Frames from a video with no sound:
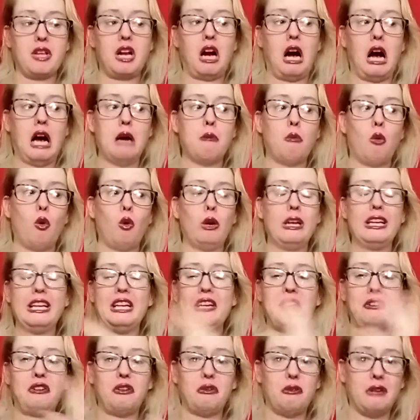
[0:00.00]
I'm more
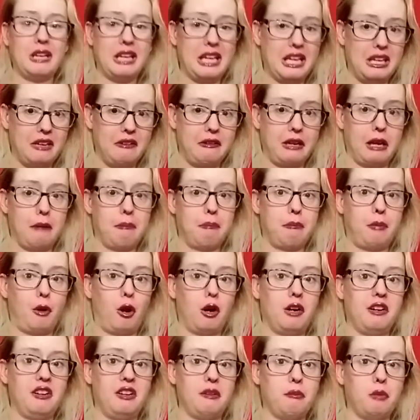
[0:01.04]
into in-depth
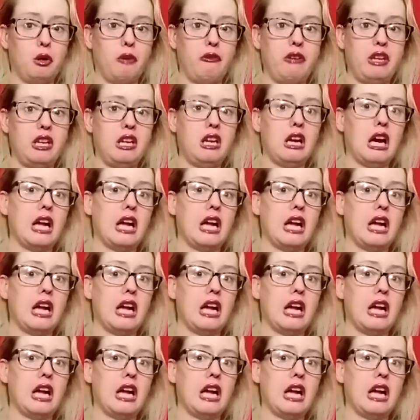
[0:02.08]
part of the movie.